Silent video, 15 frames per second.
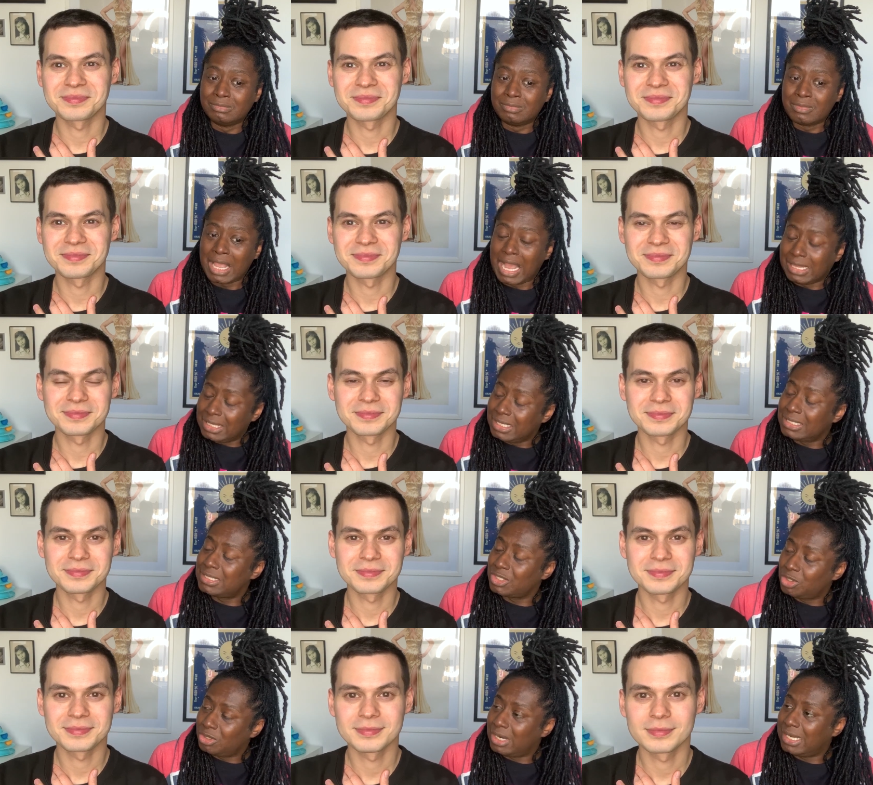Speaker 1: I think it's a
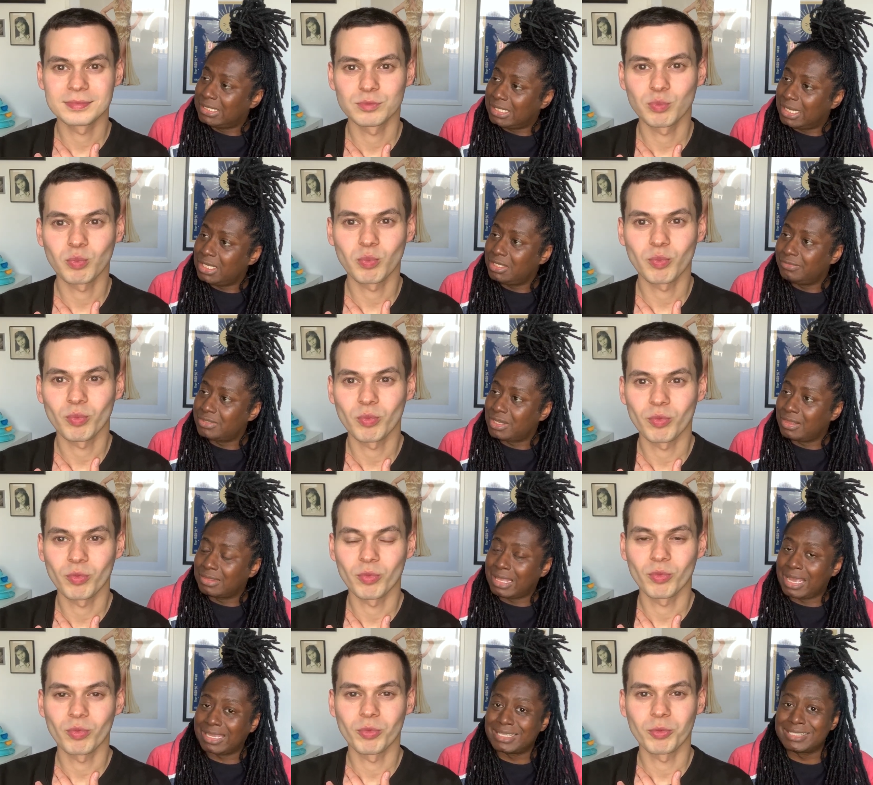good idea you've done
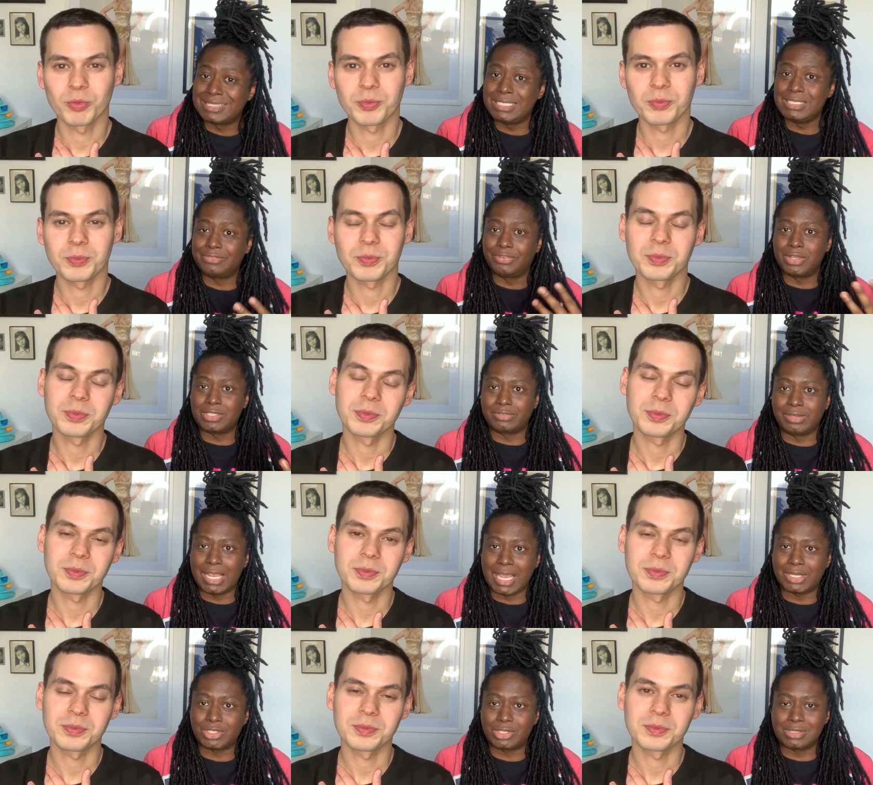that because these first
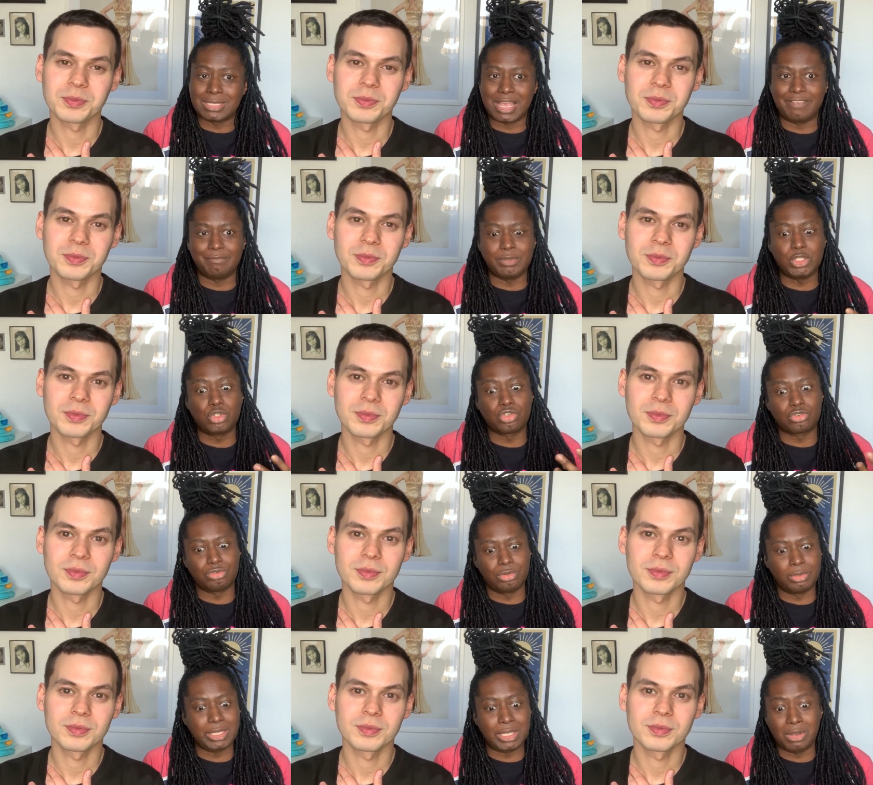reactions have been
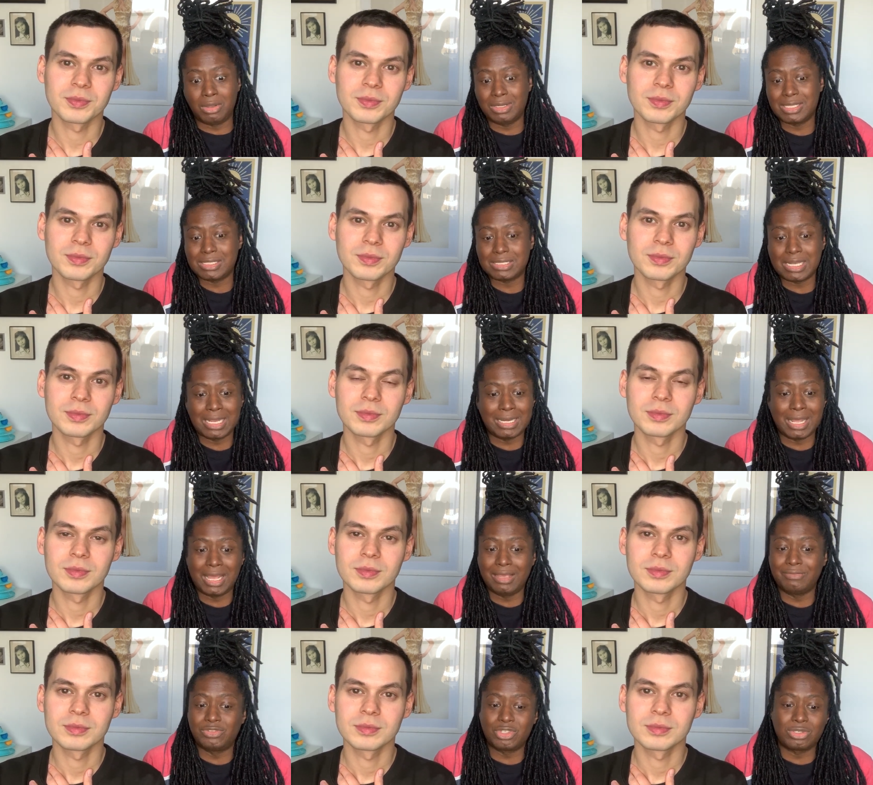truly honest and
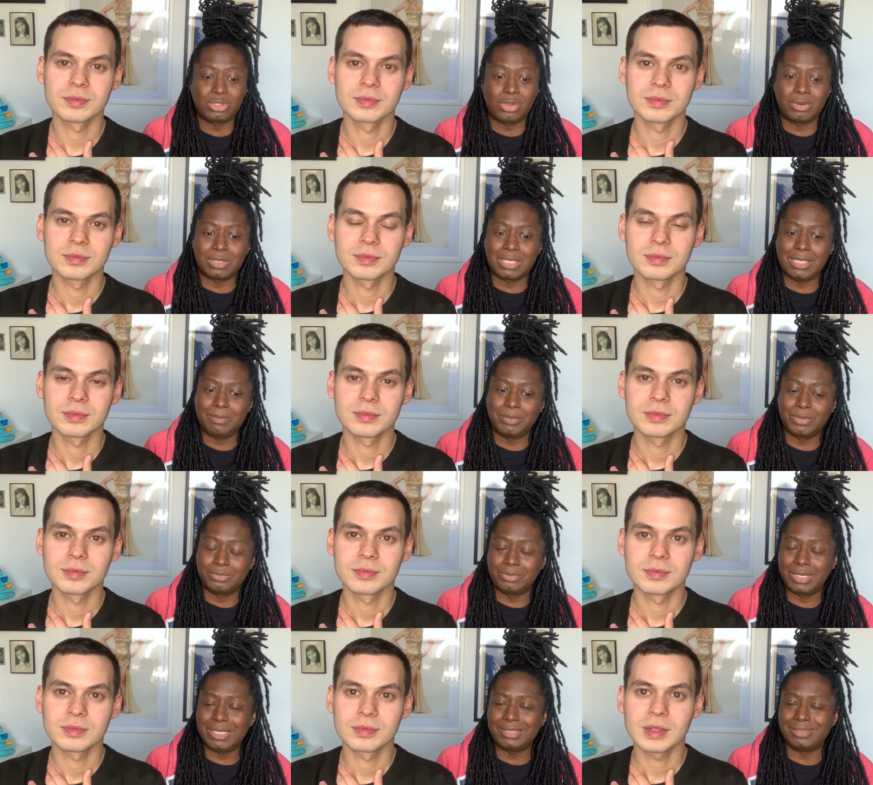I've just got to keep it
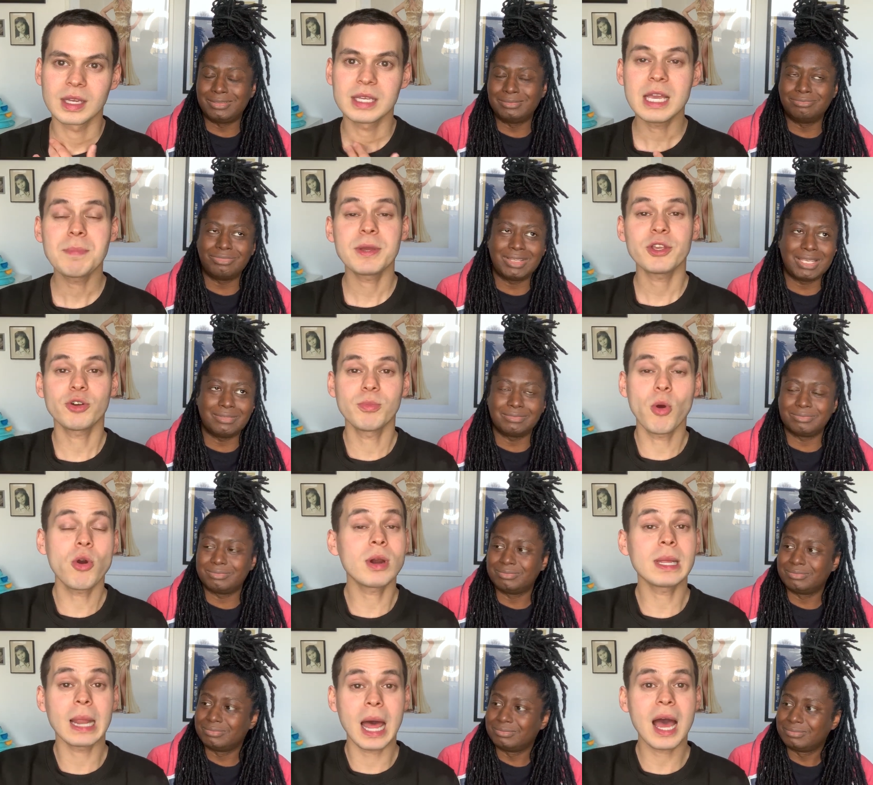real.
Speaker 2: Yeah, but you're more
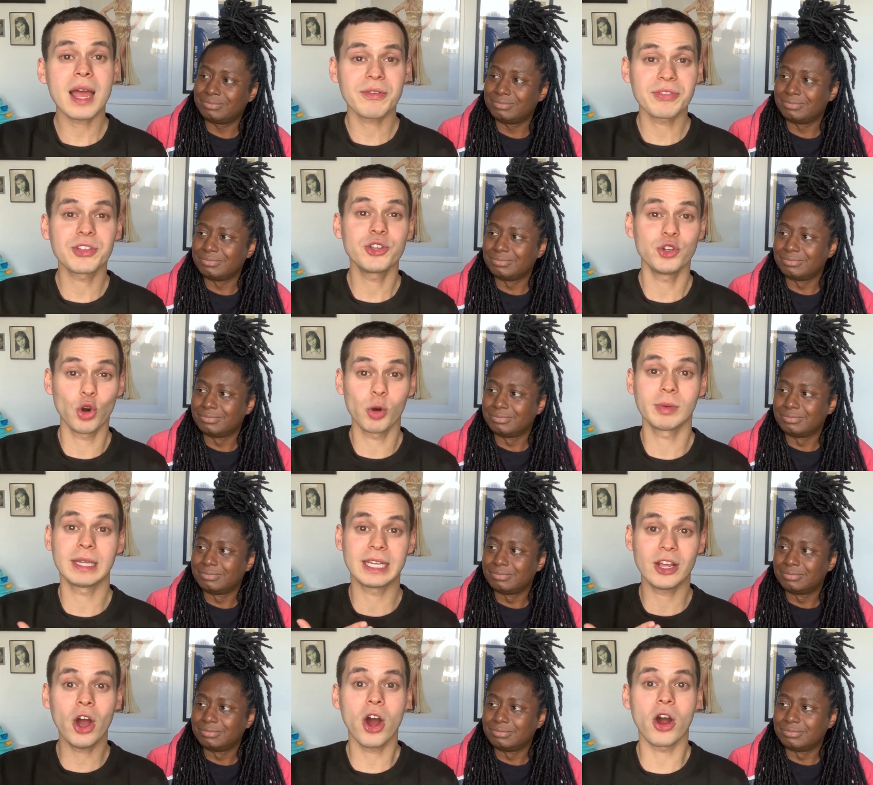alive than you
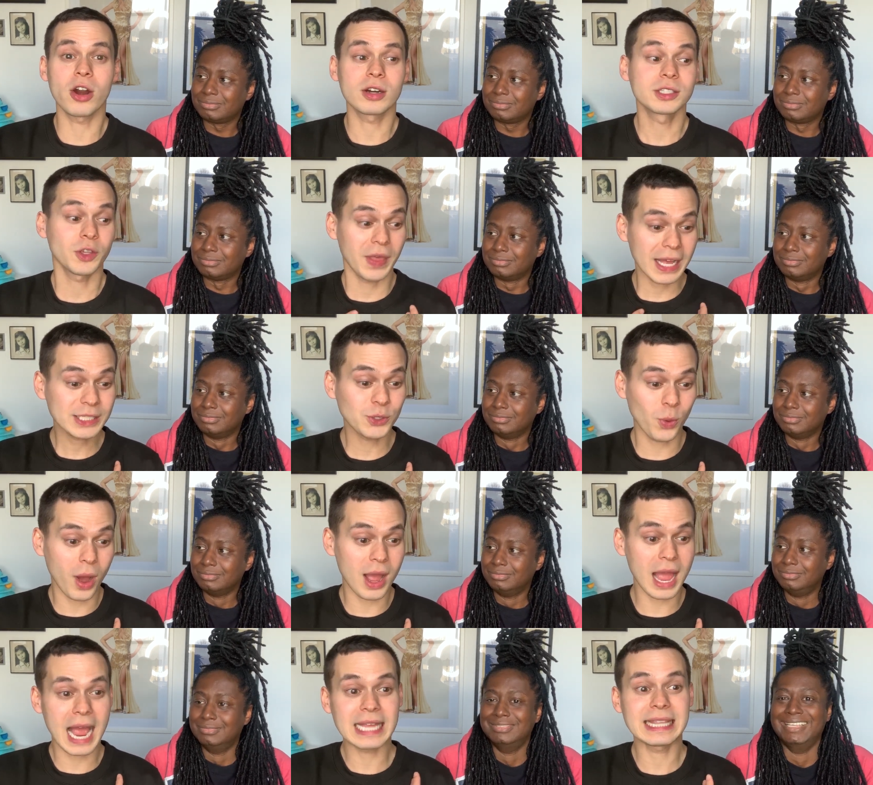normally are. So that's
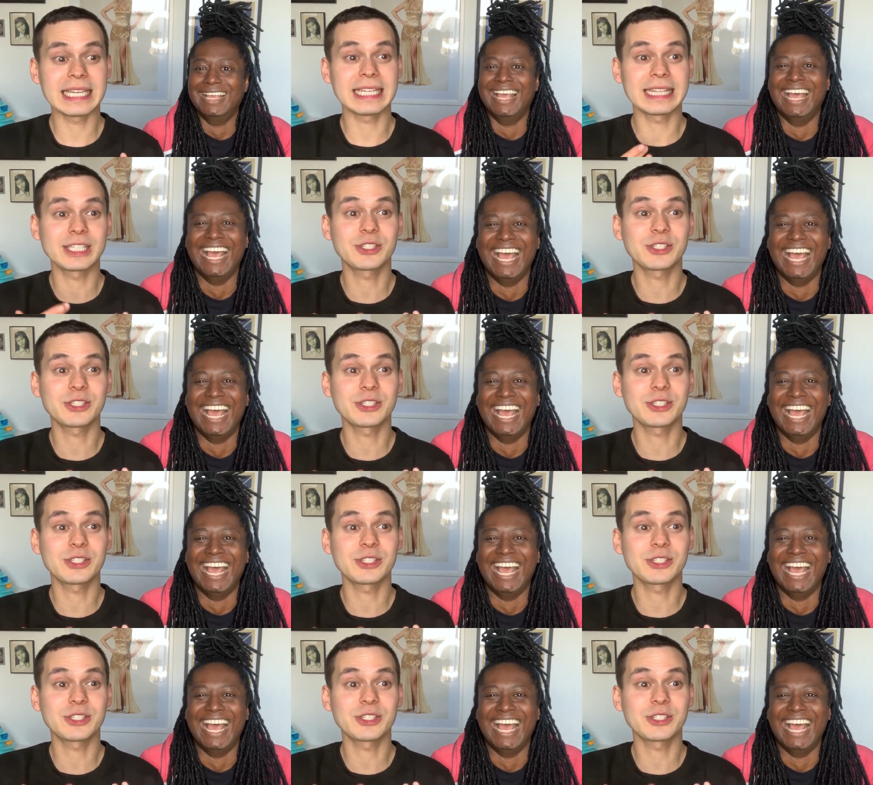why I think this